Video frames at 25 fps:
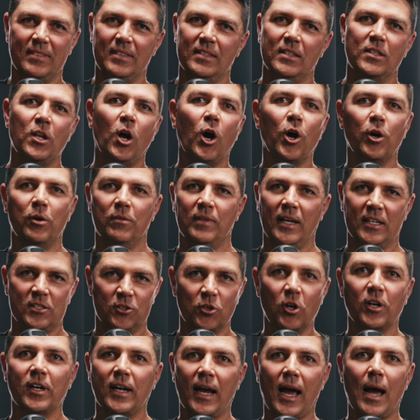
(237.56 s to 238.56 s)
no, that's
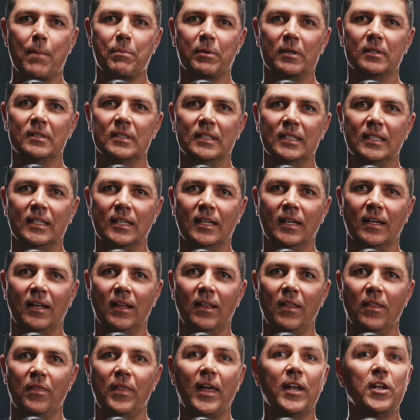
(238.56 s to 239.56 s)
not going to happen,
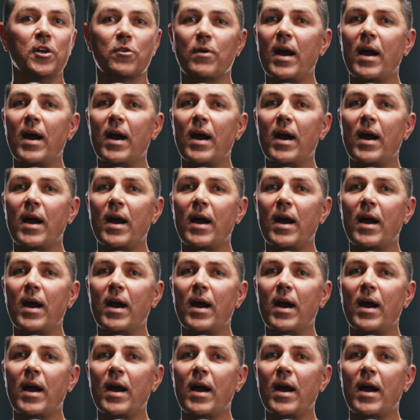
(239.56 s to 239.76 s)
then you're